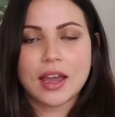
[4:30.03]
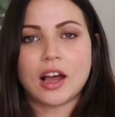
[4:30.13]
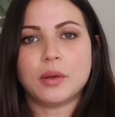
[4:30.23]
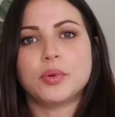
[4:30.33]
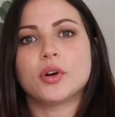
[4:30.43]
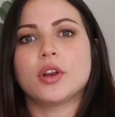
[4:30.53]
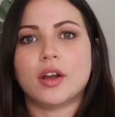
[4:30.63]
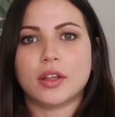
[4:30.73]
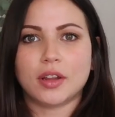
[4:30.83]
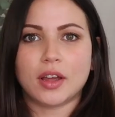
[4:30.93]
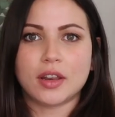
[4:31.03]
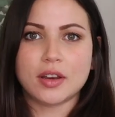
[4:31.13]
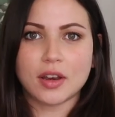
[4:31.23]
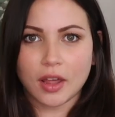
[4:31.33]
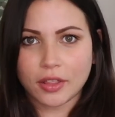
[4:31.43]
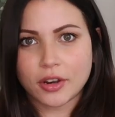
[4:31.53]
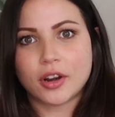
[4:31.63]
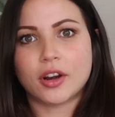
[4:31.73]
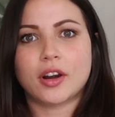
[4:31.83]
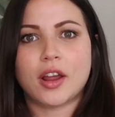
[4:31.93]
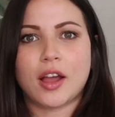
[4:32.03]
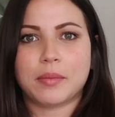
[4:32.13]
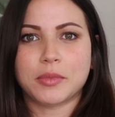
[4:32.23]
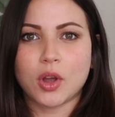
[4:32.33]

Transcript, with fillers: I'll put on another um,